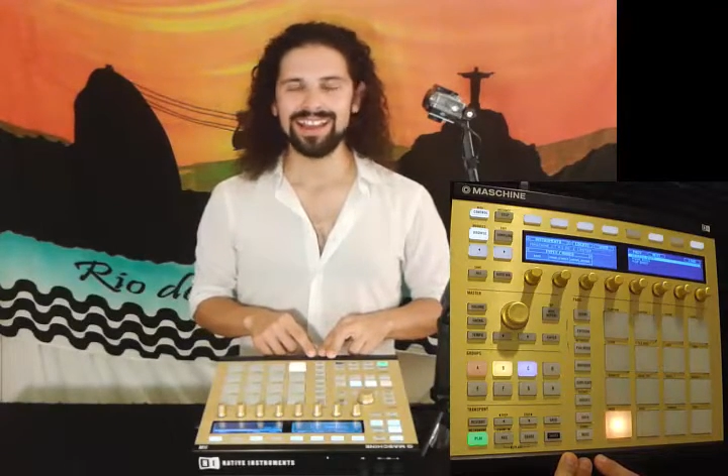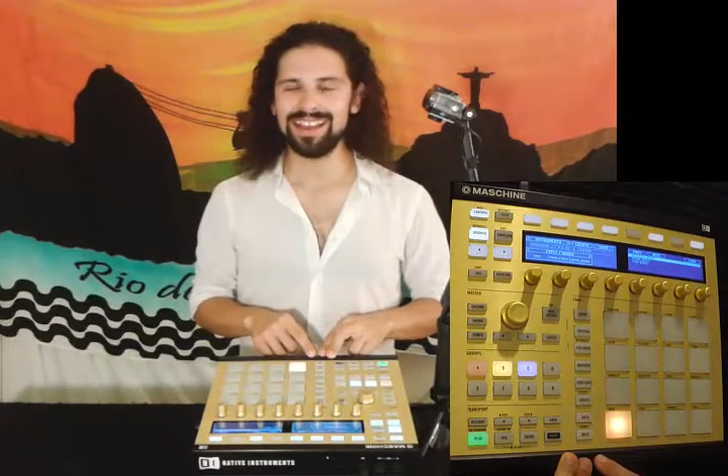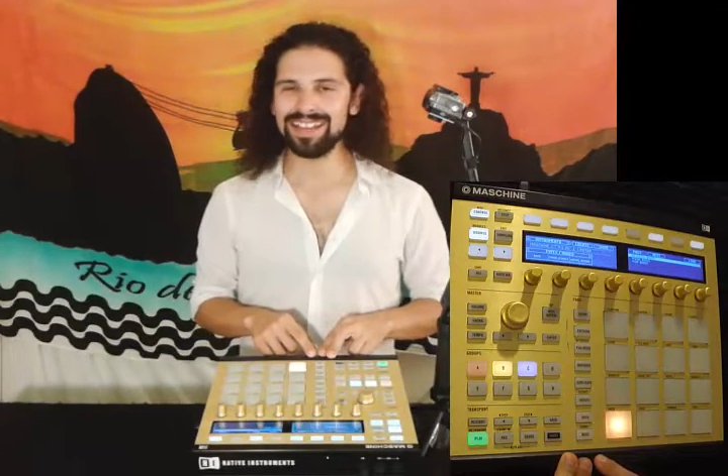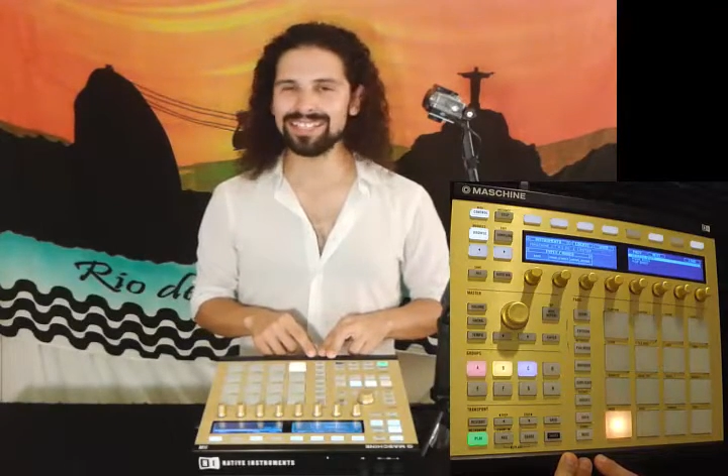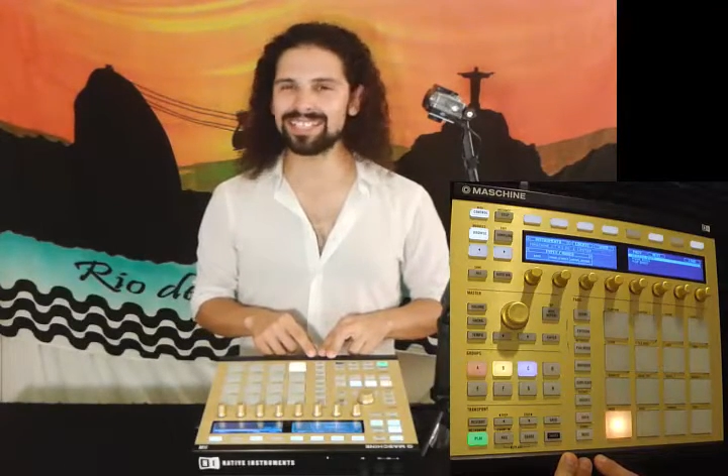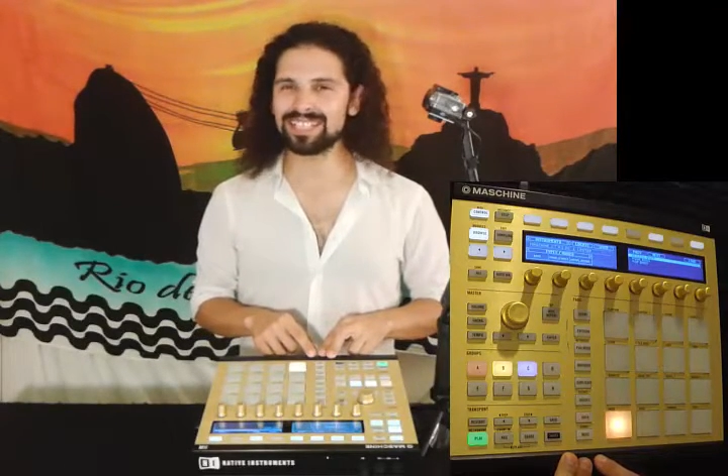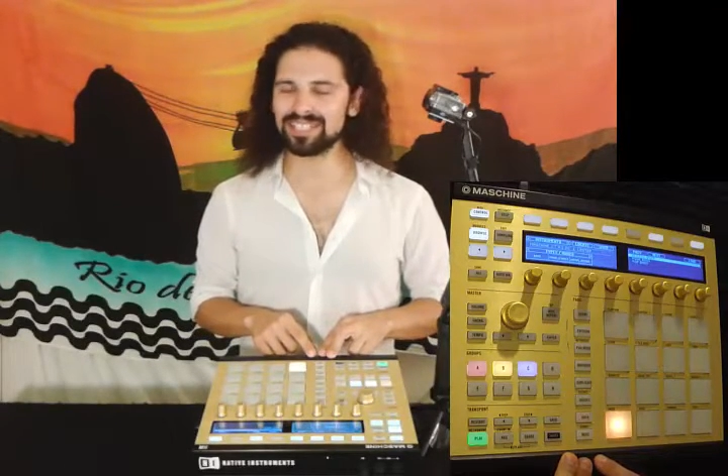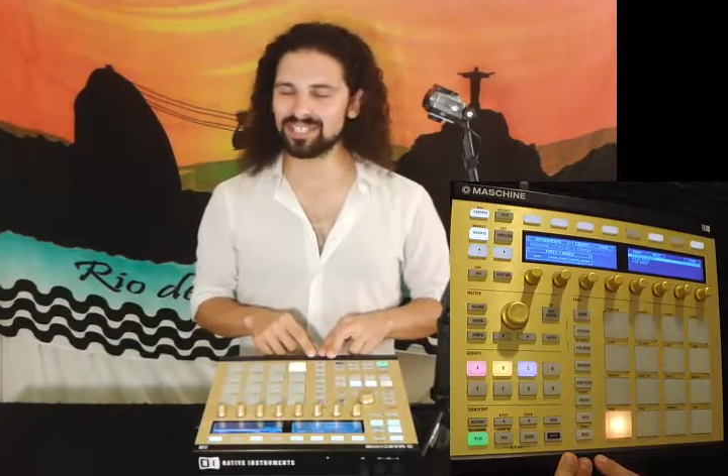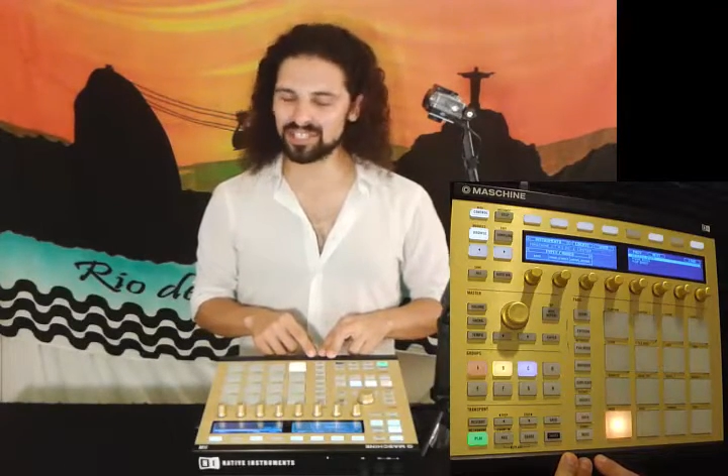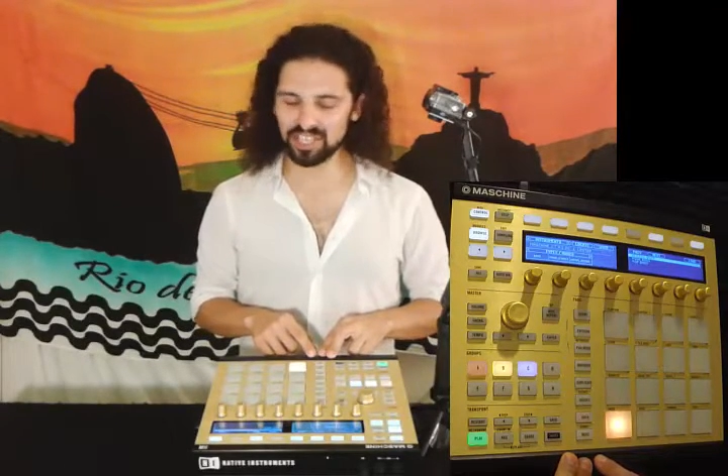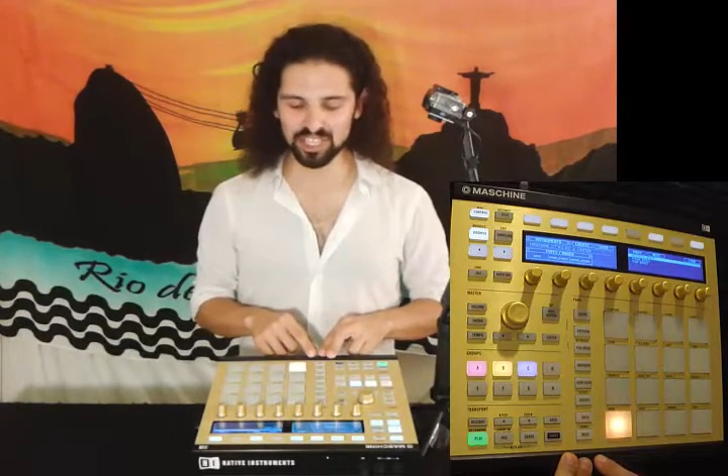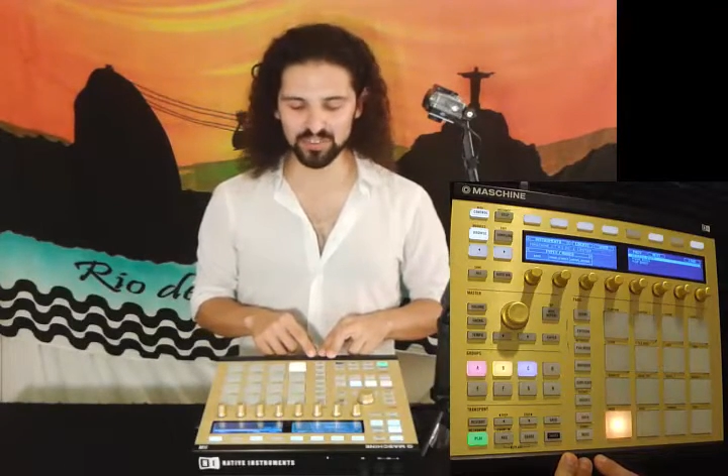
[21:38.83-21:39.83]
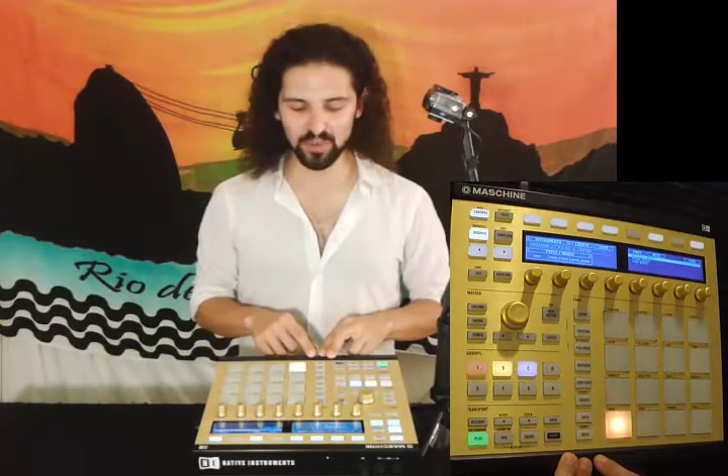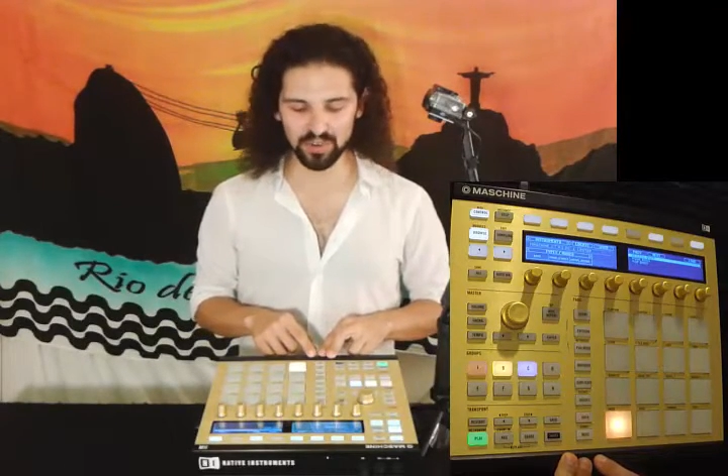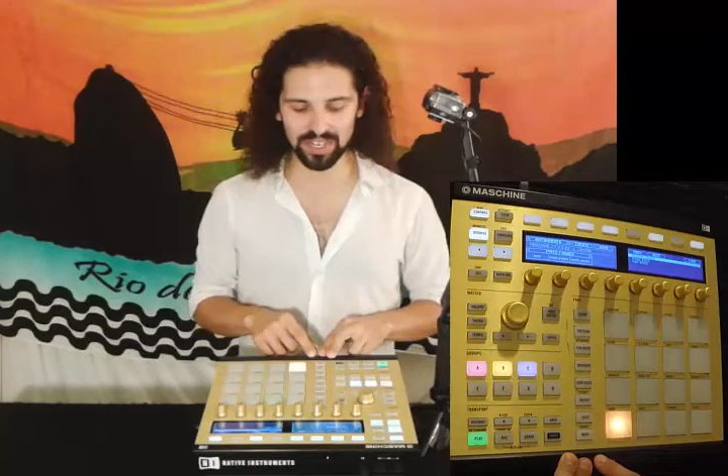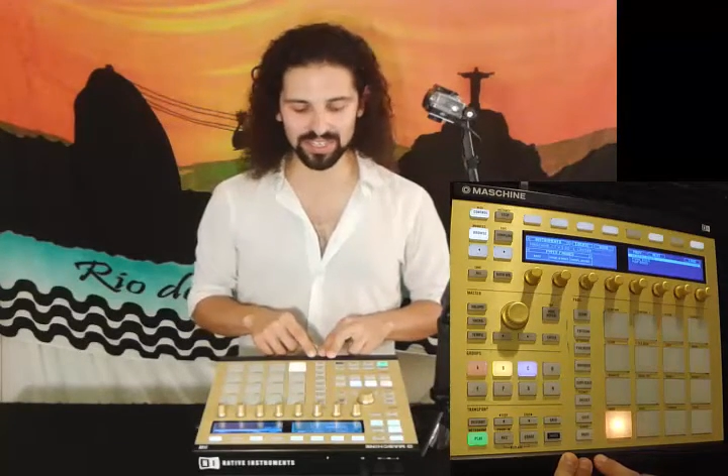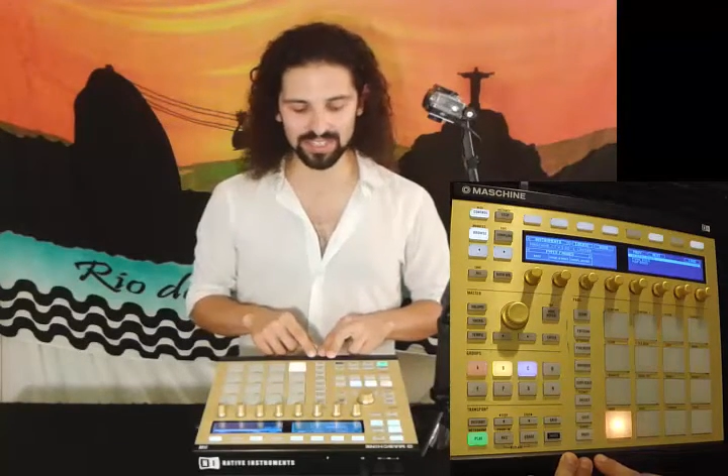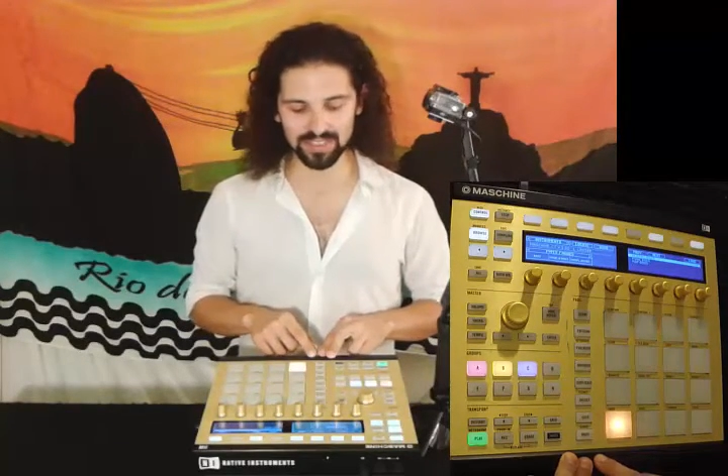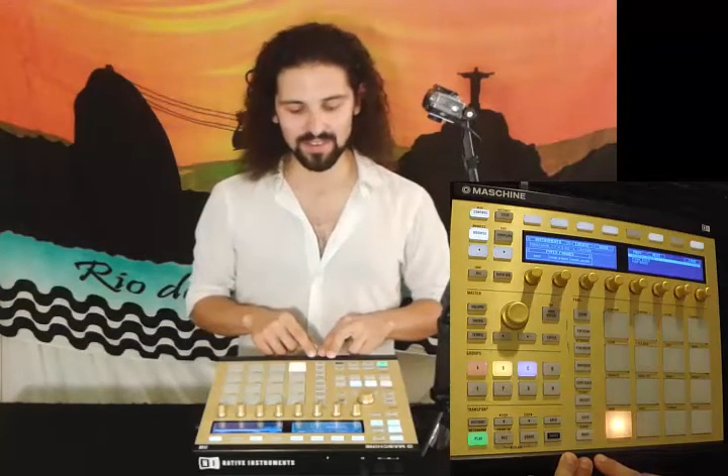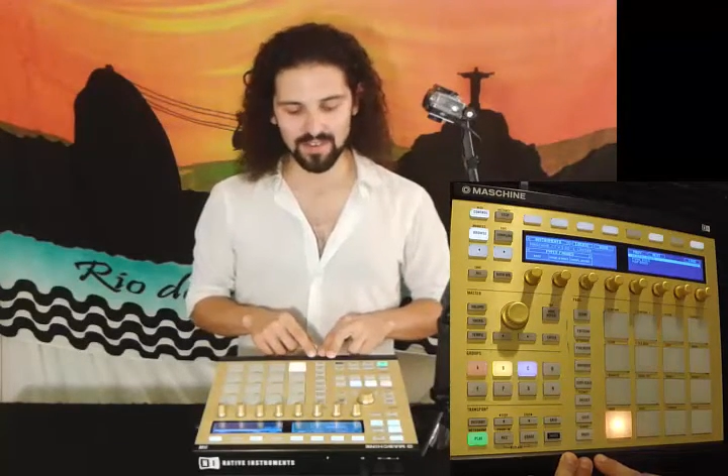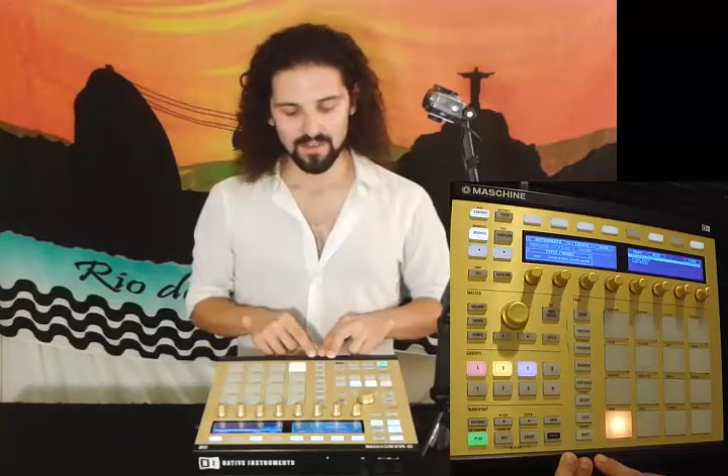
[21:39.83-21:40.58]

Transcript: Let's search for it.